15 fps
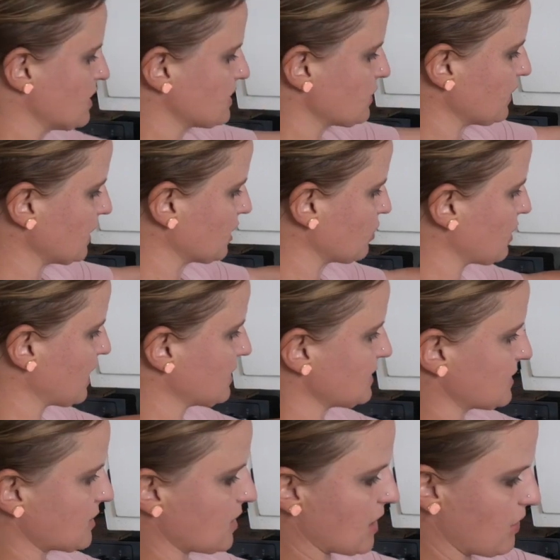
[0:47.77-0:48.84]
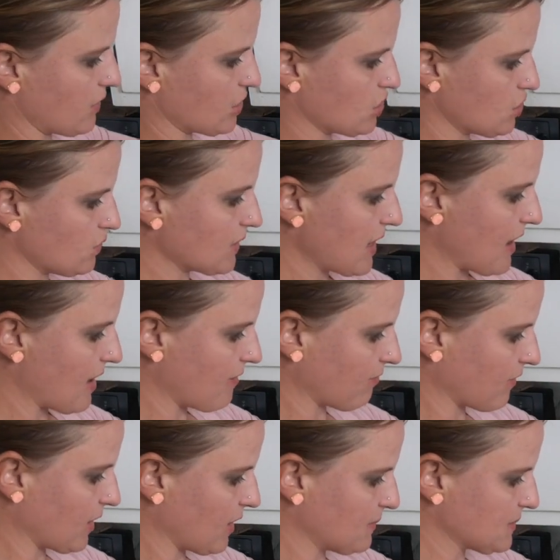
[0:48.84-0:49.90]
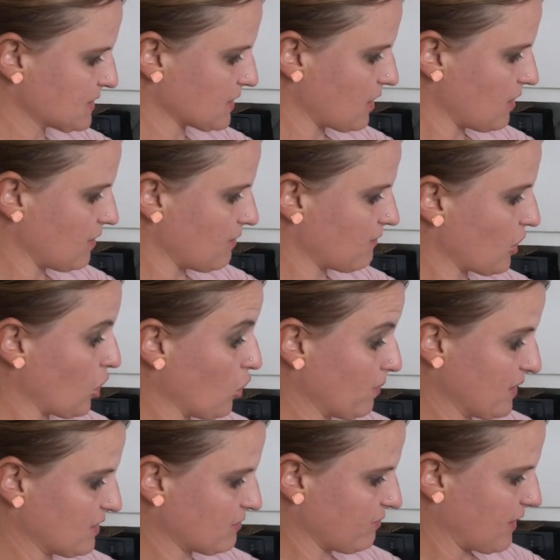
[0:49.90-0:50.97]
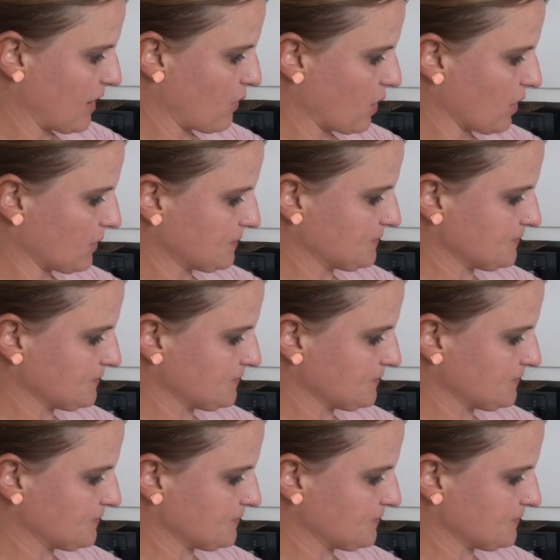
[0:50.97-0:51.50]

So we're going to go ahead and start out with 2.5 cups of almond flour.